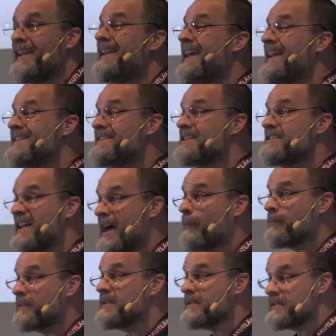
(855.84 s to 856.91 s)
late
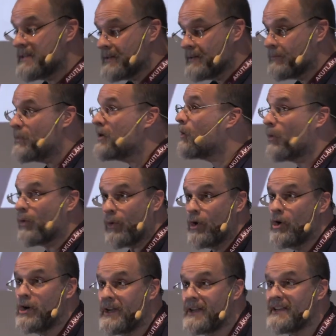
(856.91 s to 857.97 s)
adapters. We're all
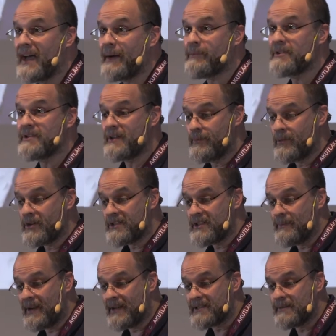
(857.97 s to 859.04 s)
early adapters in emergency
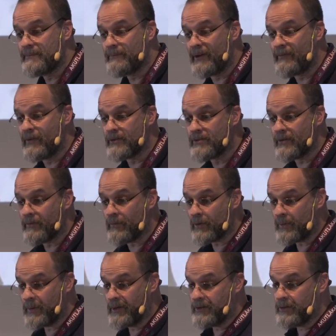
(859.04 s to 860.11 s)
medicine by virtue of what
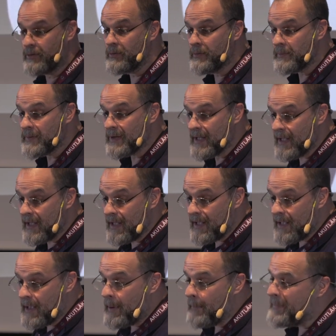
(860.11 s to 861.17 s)
we do.
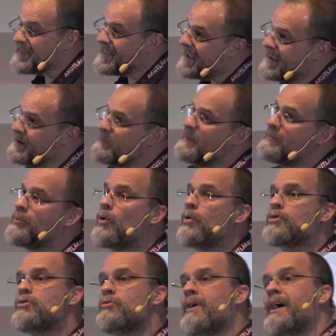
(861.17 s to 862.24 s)
But they can be
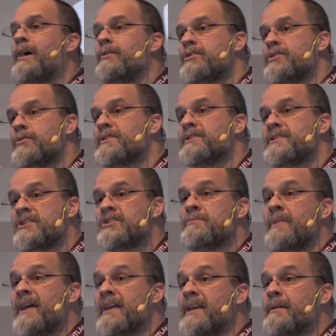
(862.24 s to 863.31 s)
brought around to your decision
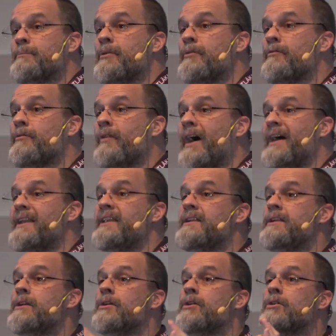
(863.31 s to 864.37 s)
making
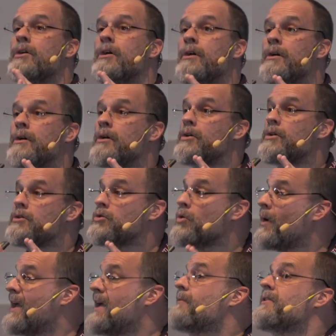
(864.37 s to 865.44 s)
provided your
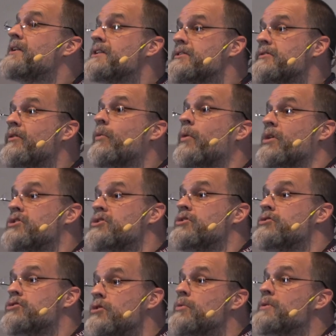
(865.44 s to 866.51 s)
evidence for what you
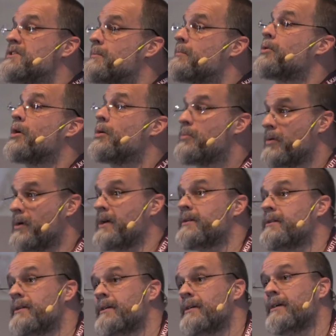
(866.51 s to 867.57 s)
do is
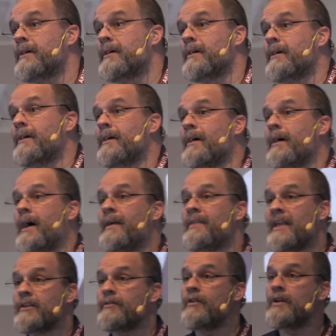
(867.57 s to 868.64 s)
appropriate. And
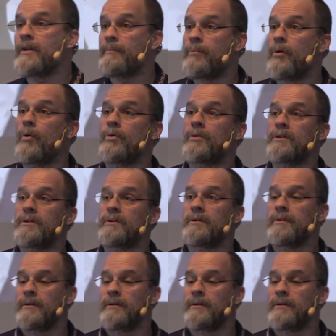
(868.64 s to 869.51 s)
that's very important.